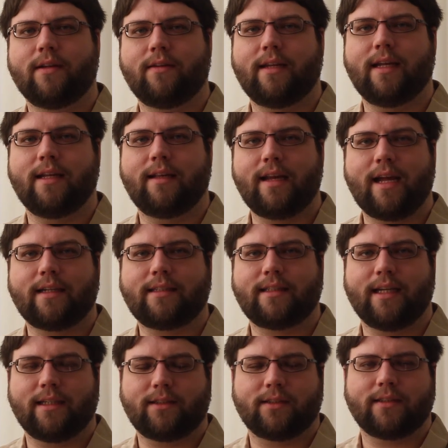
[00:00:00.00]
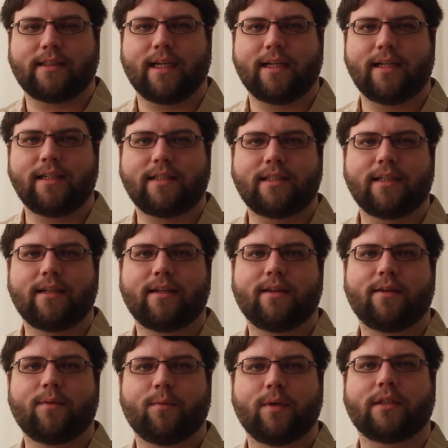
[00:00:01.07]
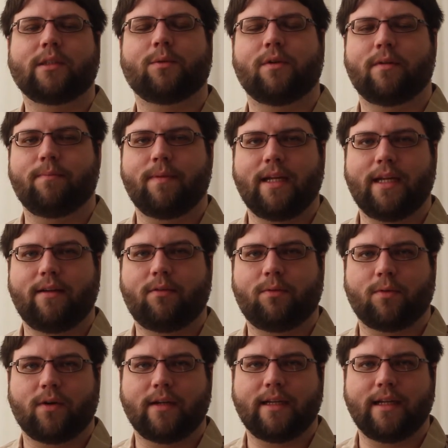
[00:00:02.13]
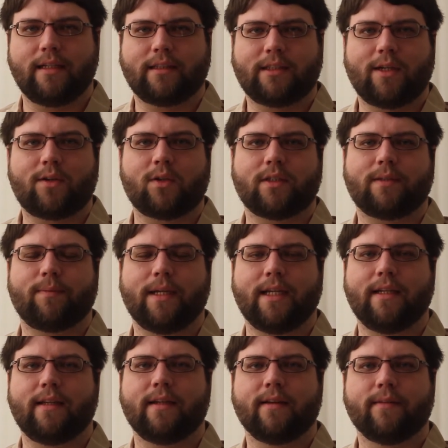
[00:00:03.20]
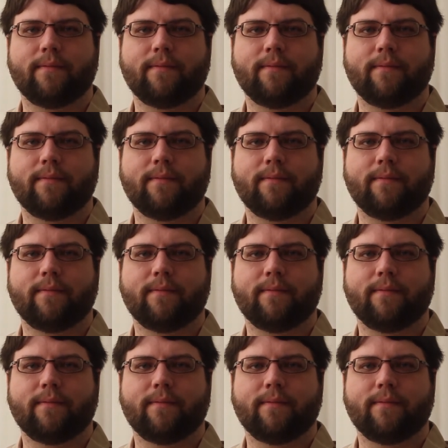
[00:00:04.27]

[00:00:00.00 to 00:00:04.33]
to the next exercise, which will be for the shutter speed.